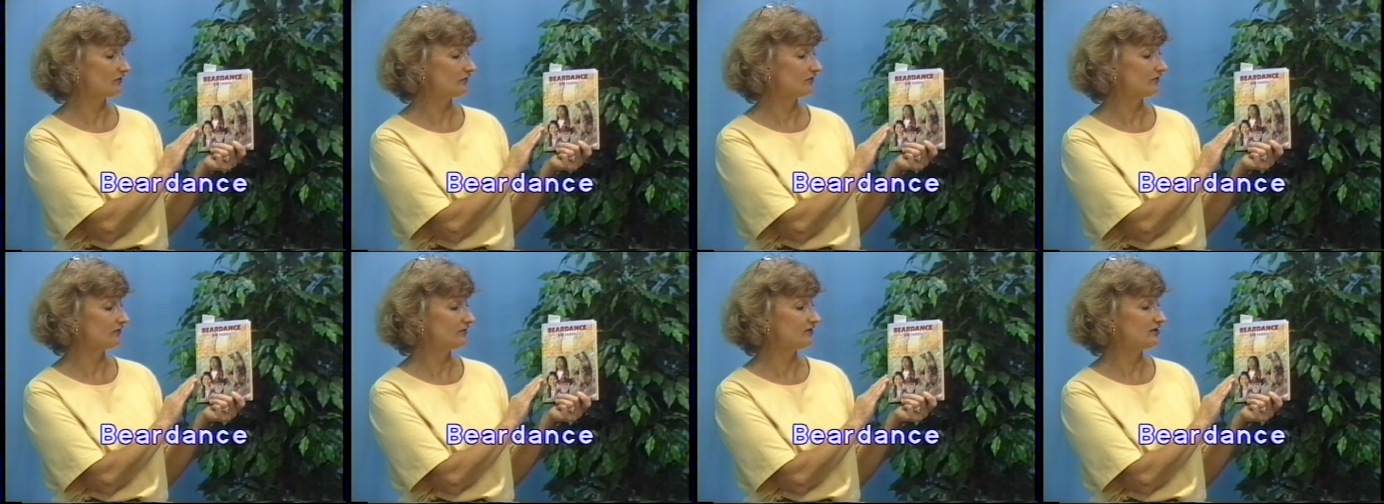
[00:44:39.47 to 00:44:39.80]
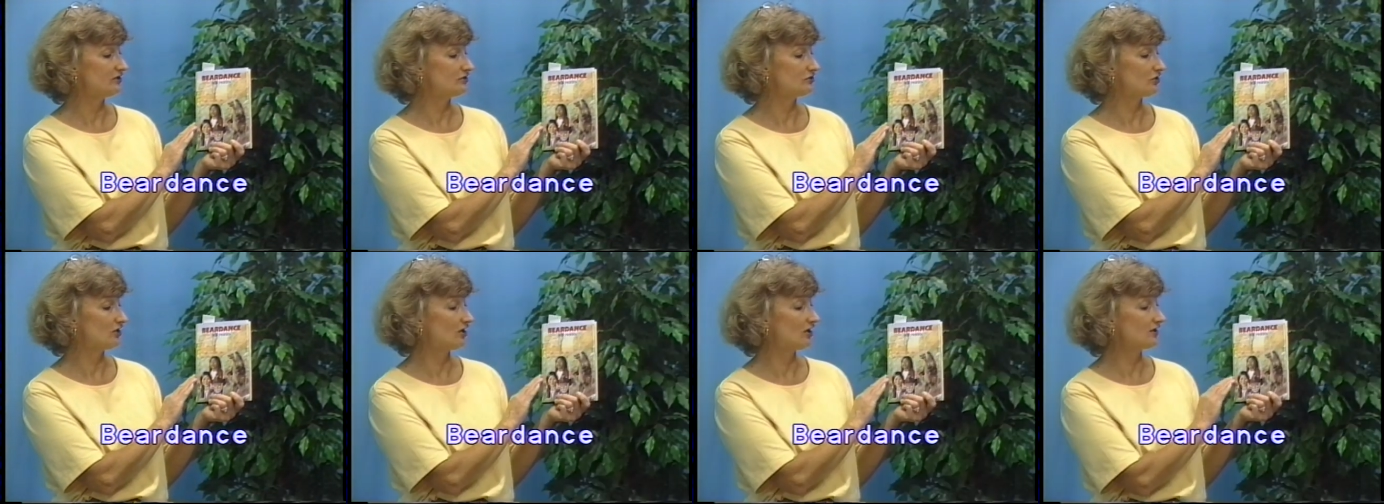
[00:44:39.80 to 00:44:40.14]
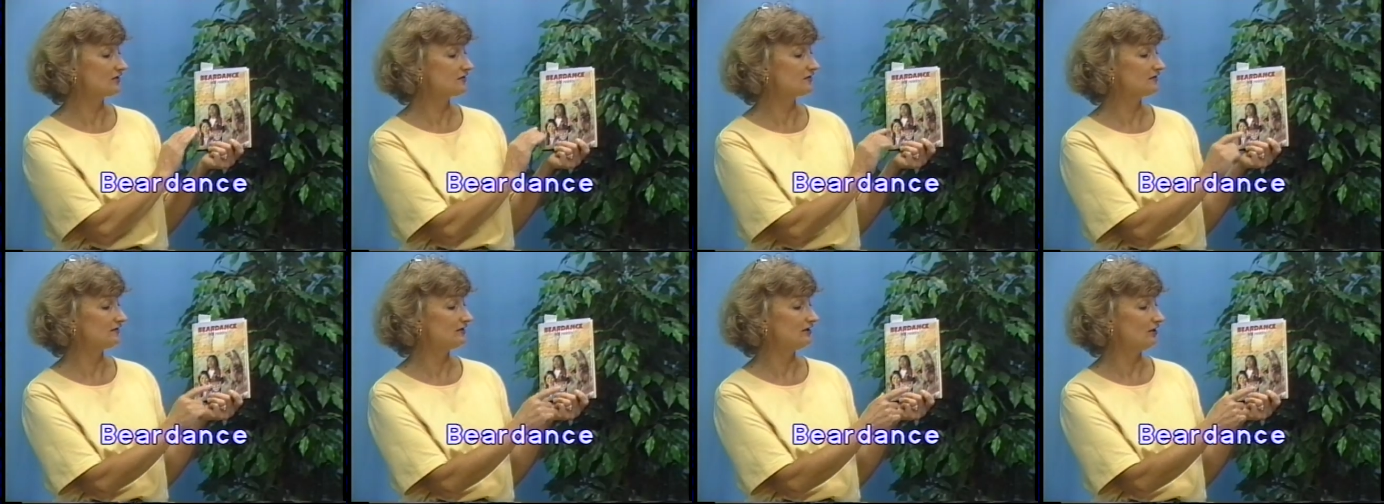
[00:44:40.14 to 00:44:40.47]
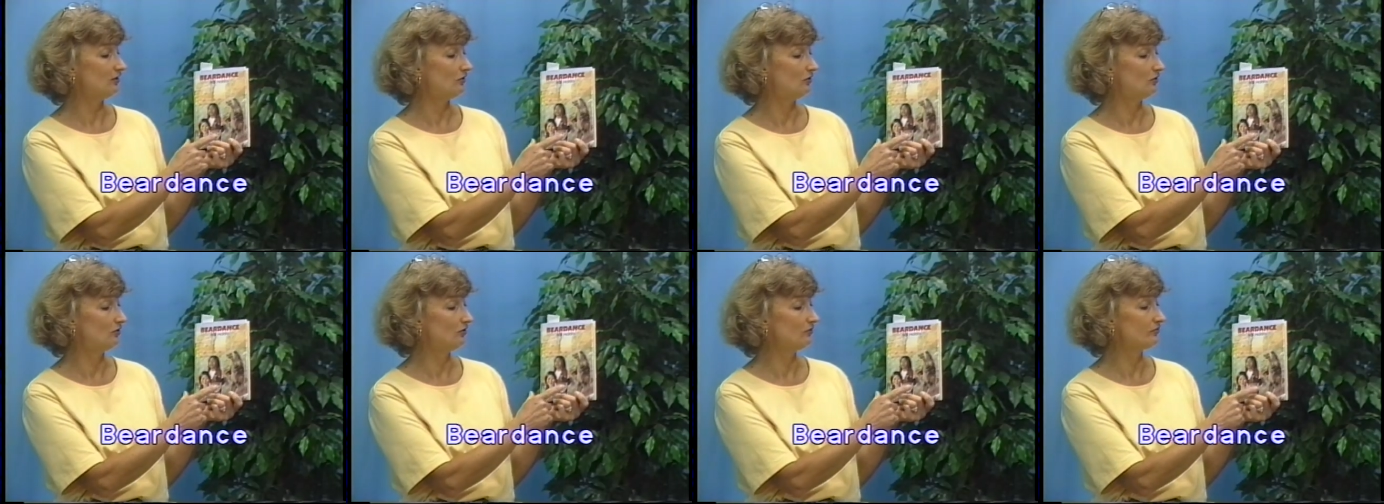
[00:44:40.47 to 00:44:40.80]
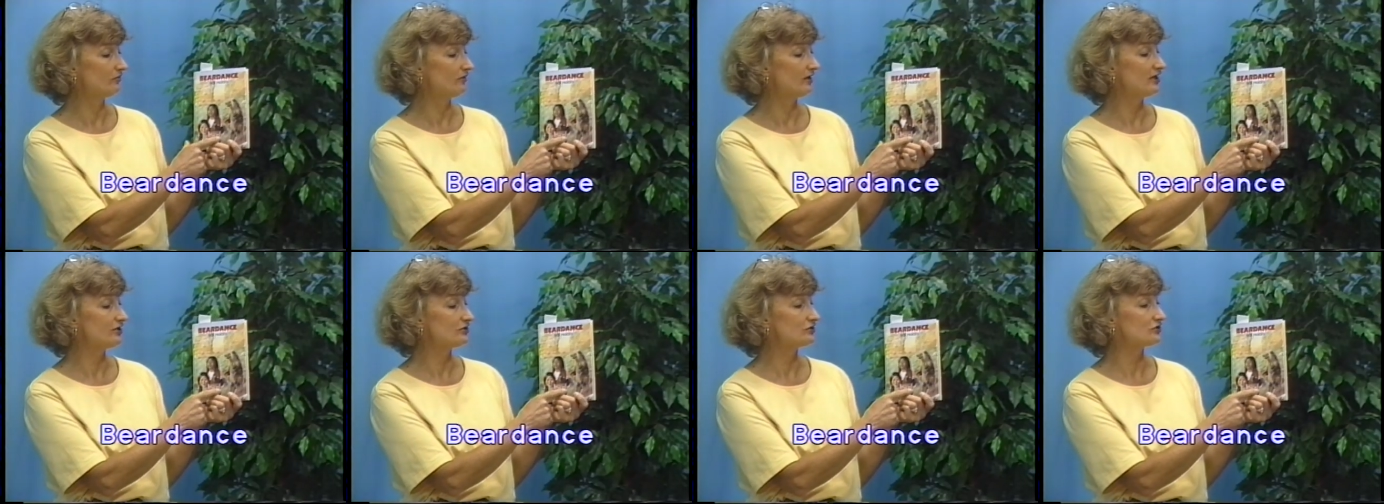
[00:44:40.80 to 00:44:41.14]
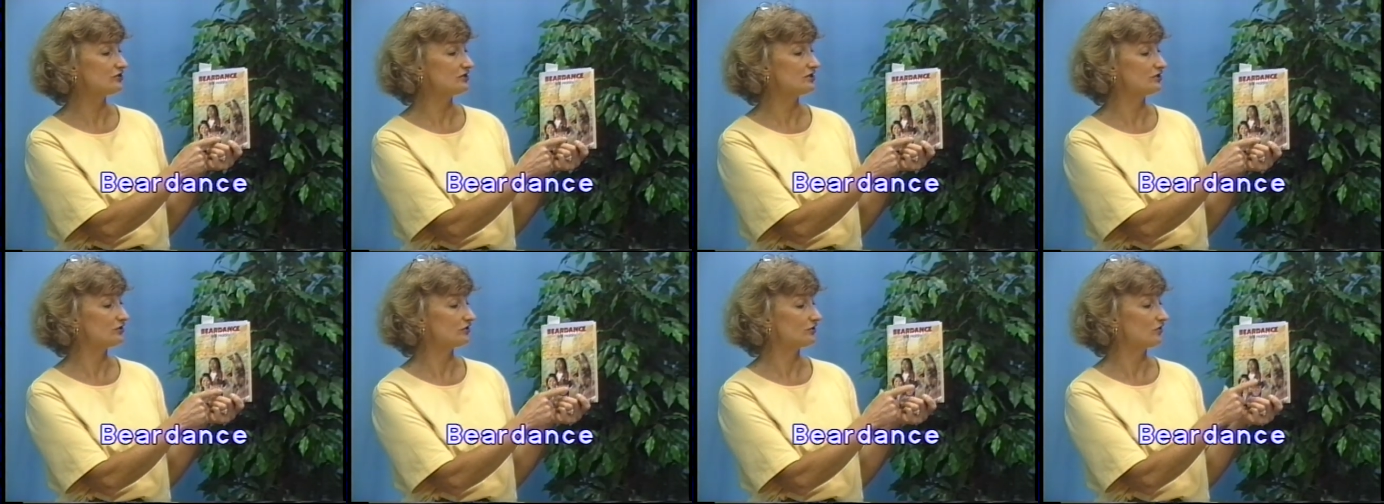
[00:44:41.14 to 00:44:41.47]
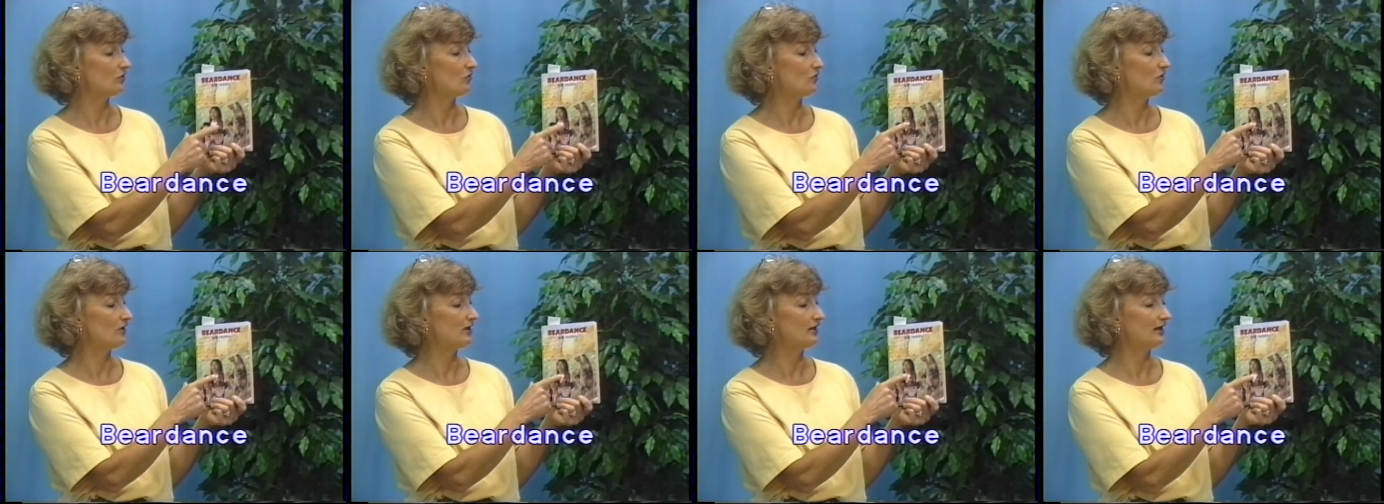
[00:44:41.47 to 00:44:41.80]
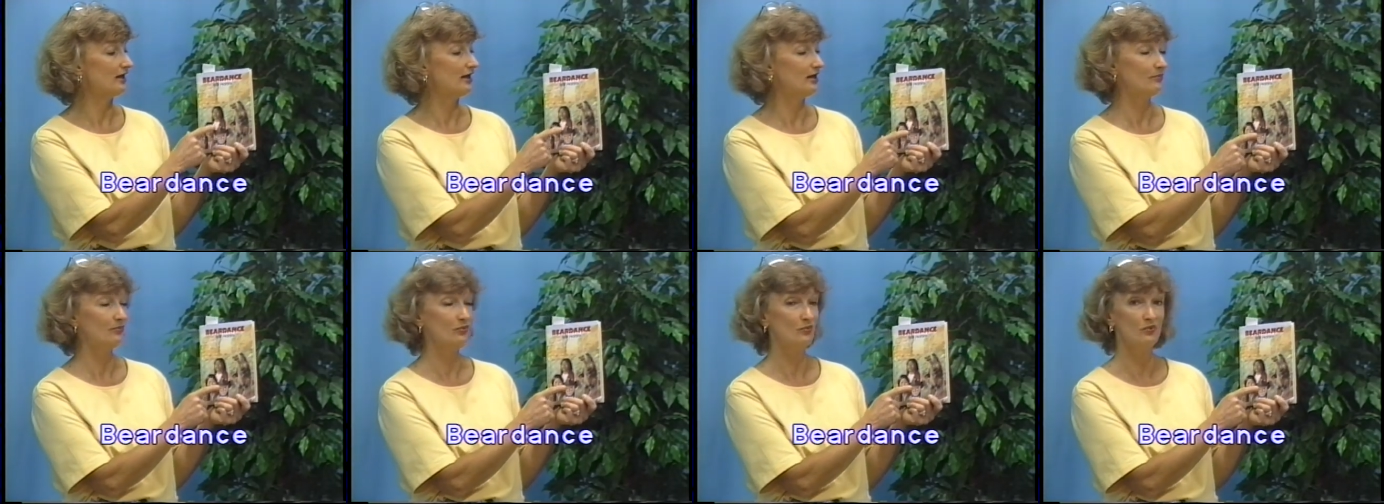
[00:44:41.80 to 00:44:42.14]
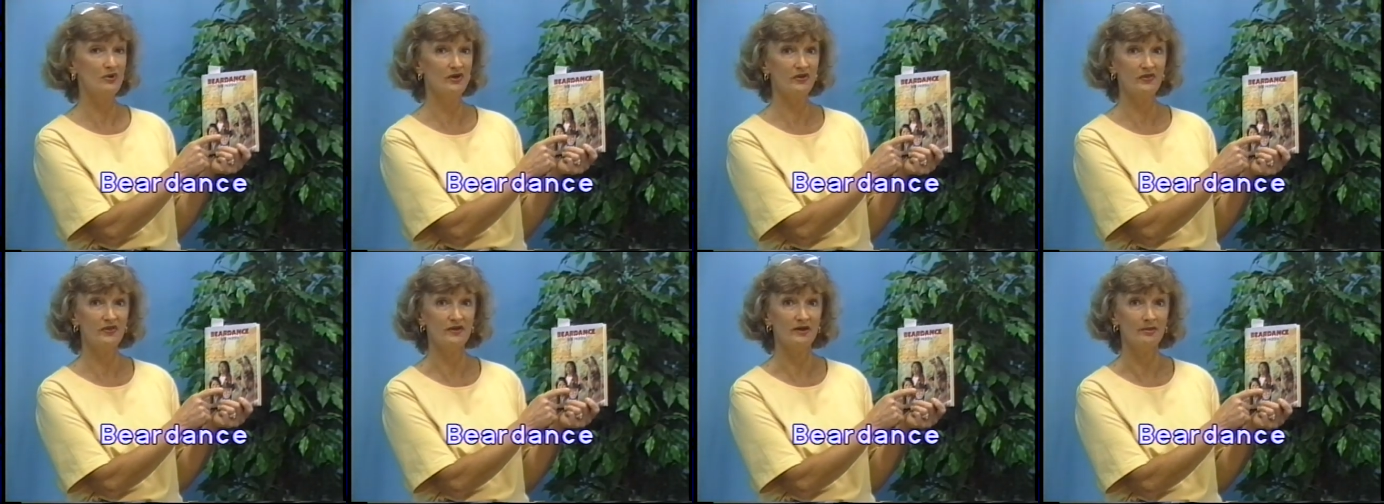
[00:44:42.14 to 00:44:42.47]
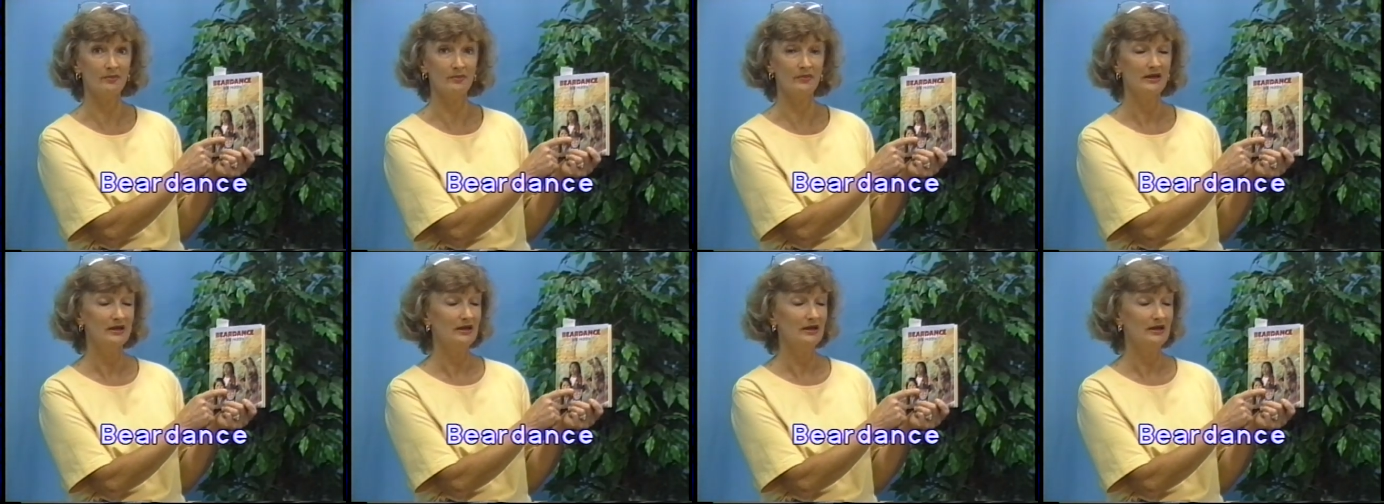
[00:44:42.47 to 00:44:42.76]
So he talks the old rancher into going up with him.